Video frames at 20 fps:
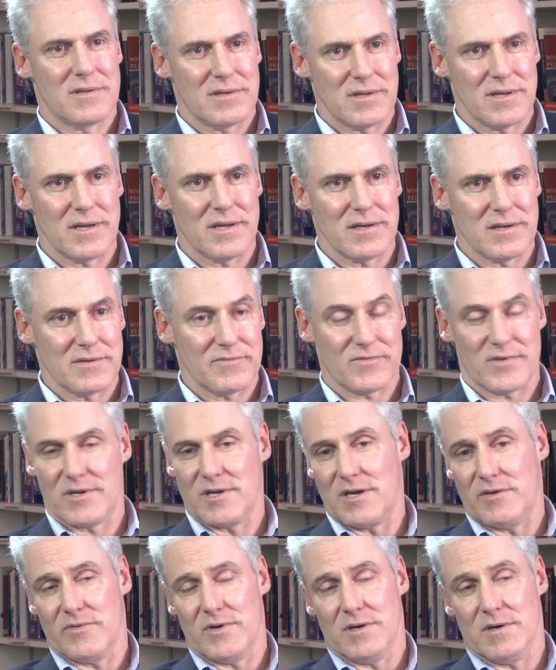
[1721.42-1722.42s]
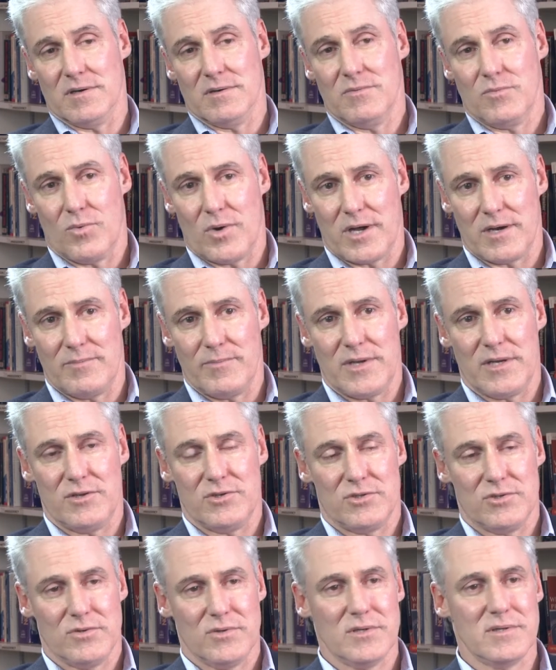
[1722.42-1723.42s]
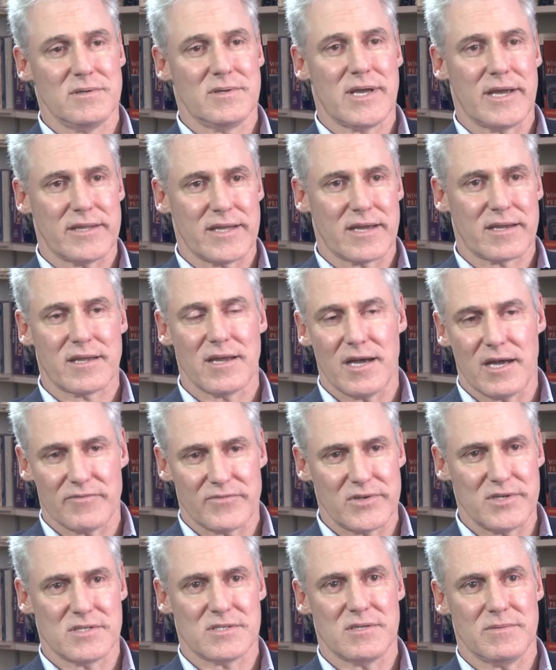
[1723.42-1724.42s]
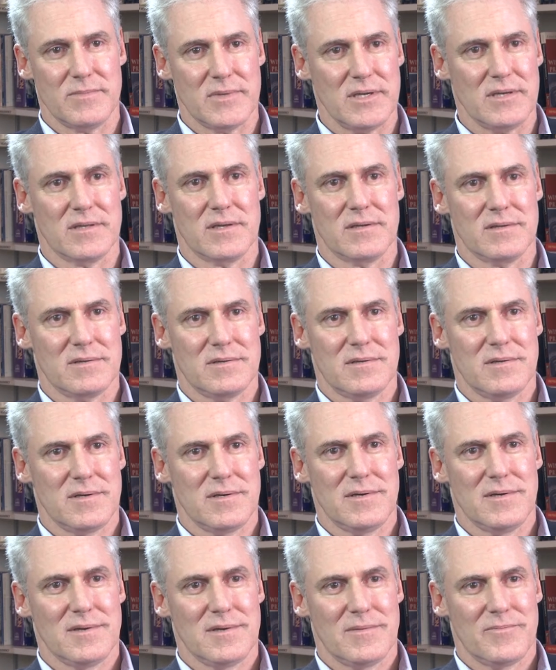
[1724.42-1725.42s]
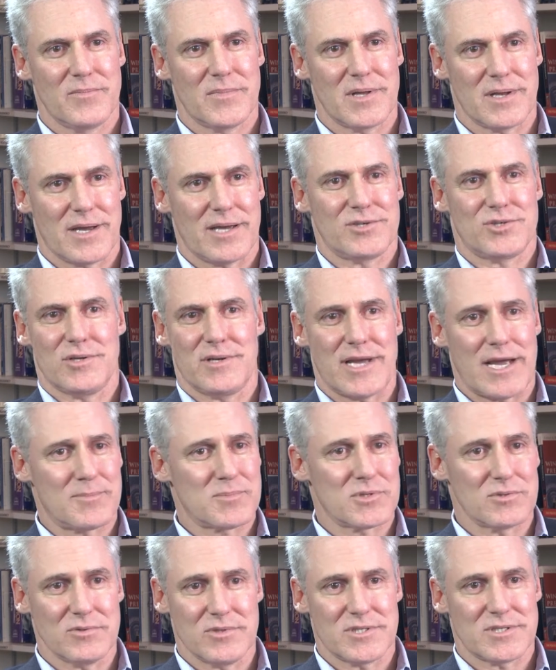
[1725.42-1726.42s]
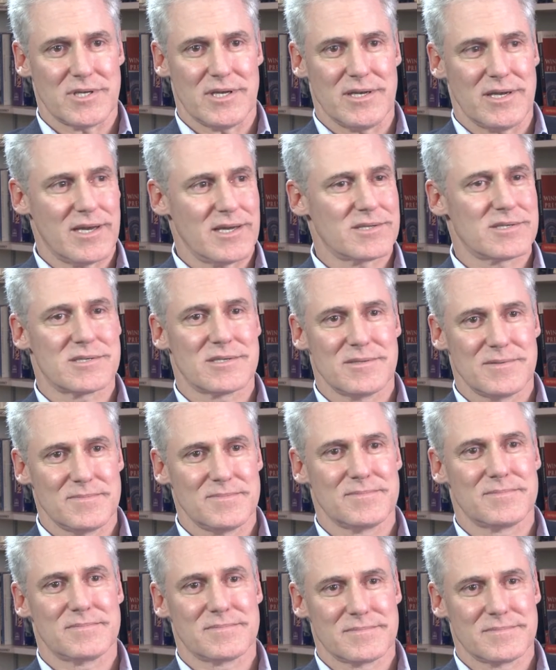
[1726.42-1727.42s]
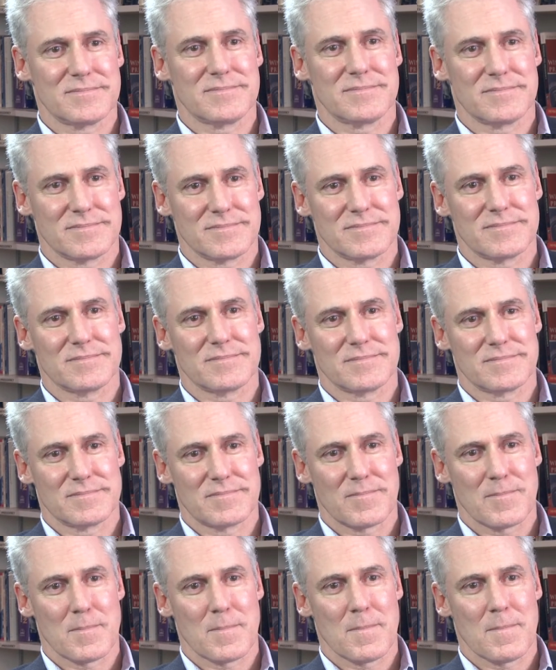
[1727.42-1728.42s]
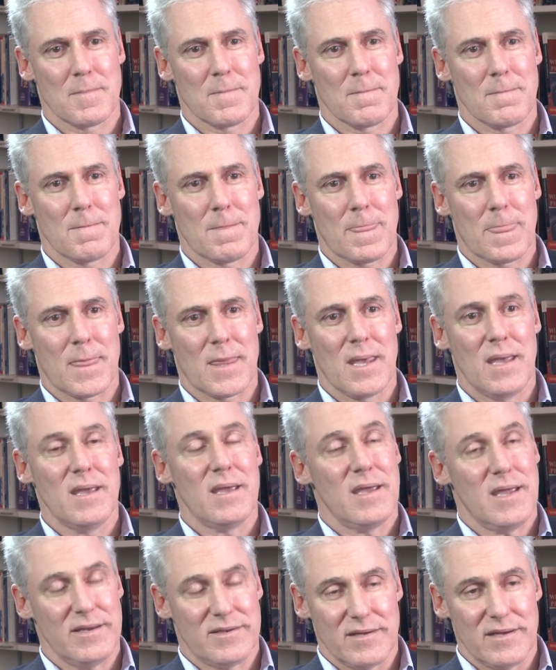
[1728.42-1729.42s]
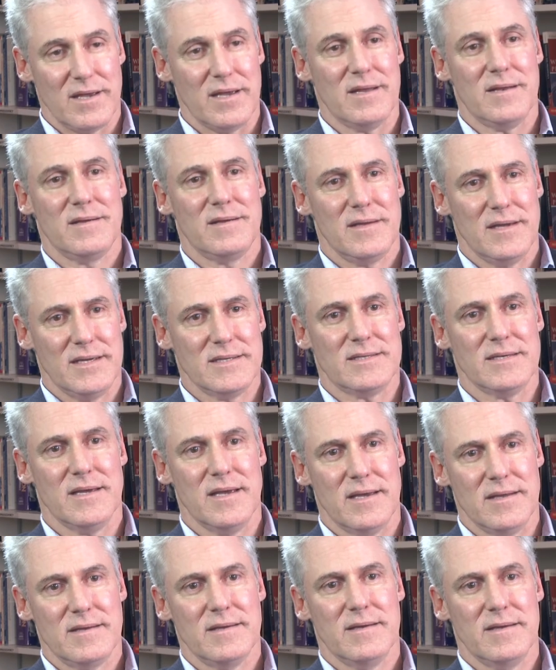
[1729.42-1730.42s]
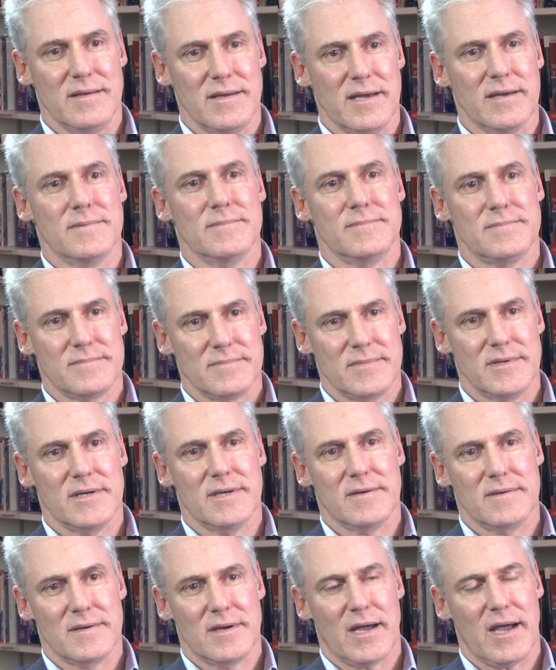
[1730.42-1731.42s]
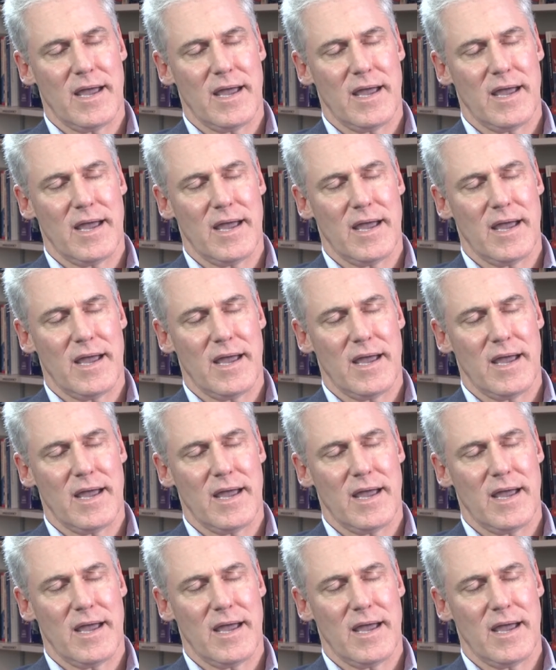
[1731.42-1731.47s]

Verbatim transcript: And if the governor wanted me to do it, had that confidence in me, then I should absolutely say yes. And it ended up being your favorite. You said it did. The three roles that you played. Yeah, yeah.